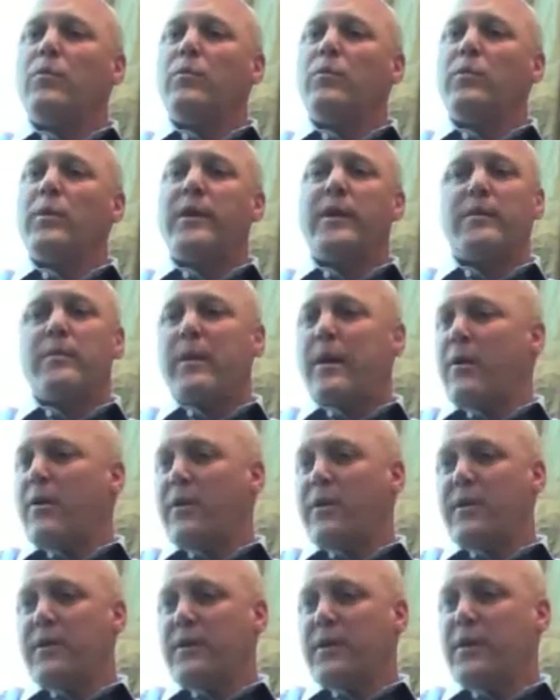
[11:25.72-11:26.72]
in
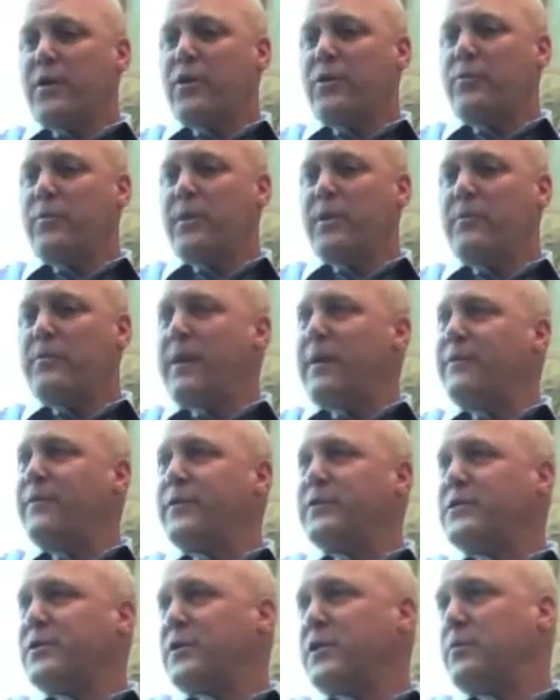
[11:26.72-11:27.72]
America, it could be
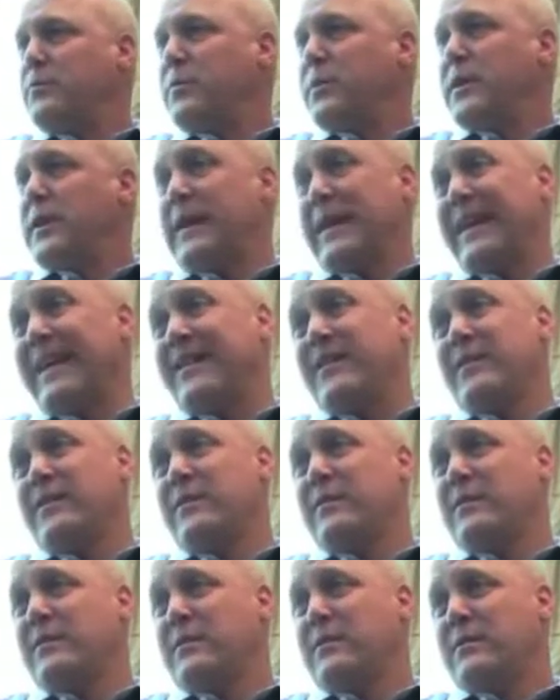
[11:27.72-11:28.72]
Memphis, it can be Atlanta,
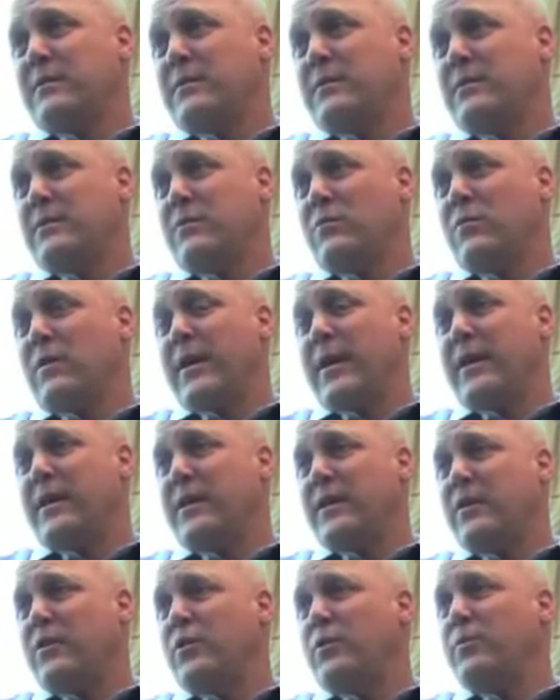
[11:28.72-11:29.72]
mm-hmm. right?
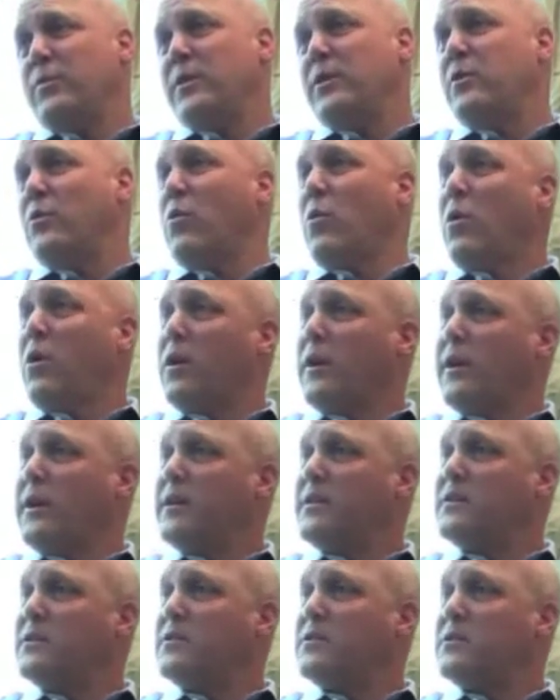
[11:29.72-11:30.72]
It could be New
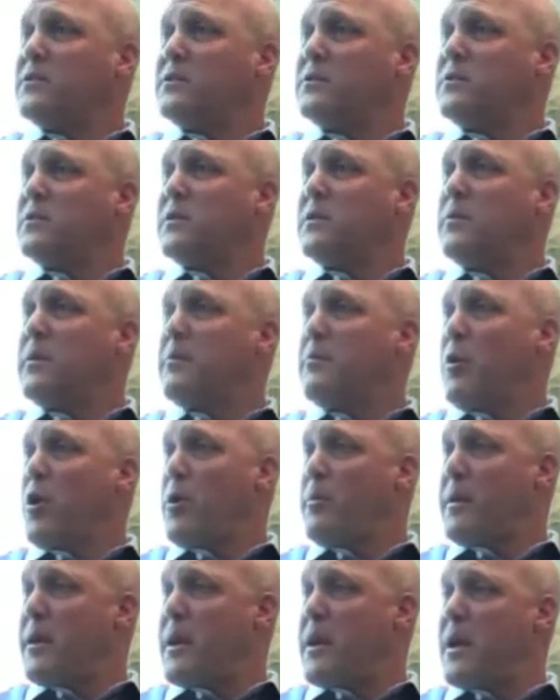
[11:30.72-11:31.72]
Orleans, it could be
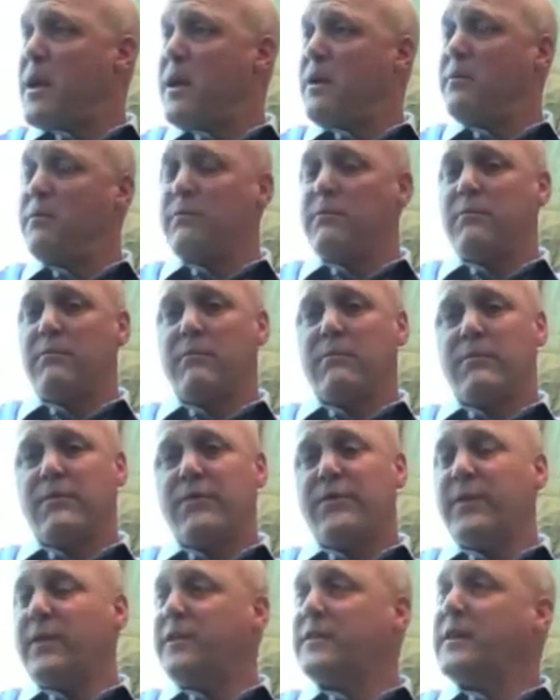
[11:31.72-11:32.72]
Birmingham,
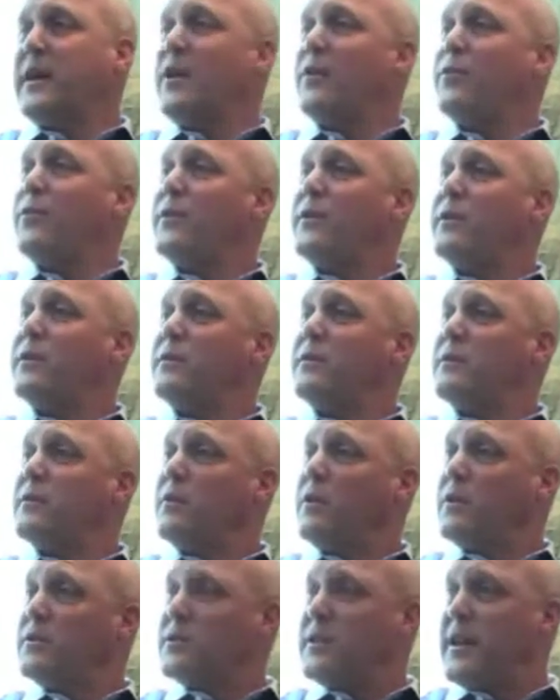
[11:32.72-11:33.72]
Philadelphia,
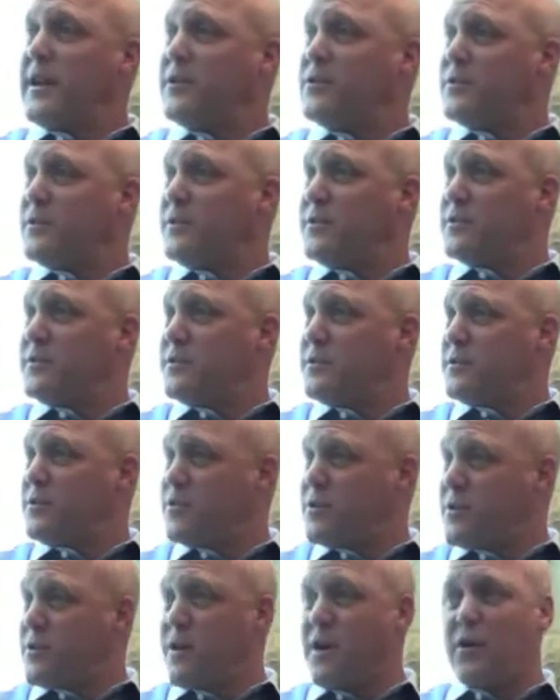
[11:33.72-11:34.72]
Los Angeles,
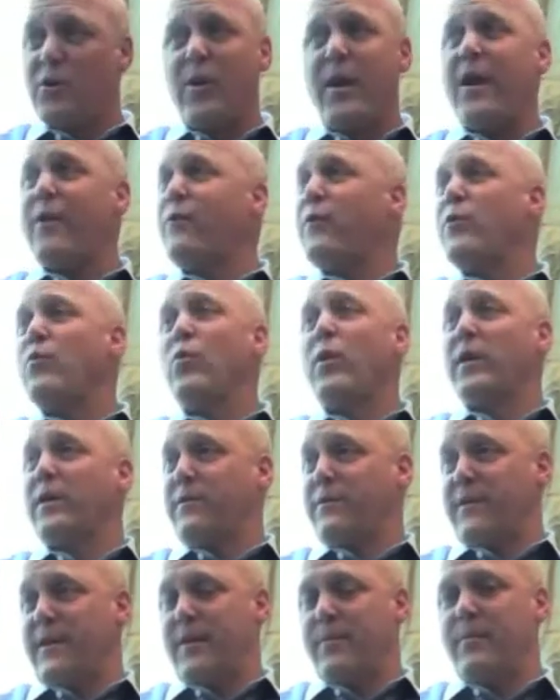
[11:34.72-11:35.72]
Chicago. Every one
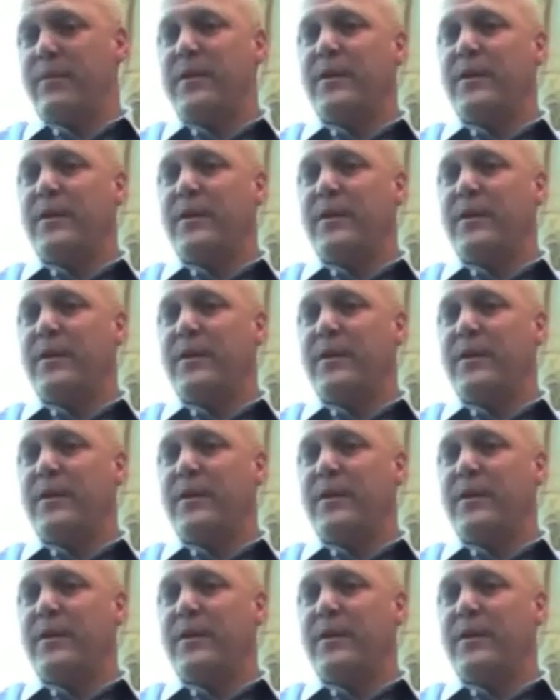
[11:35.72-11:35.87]
of them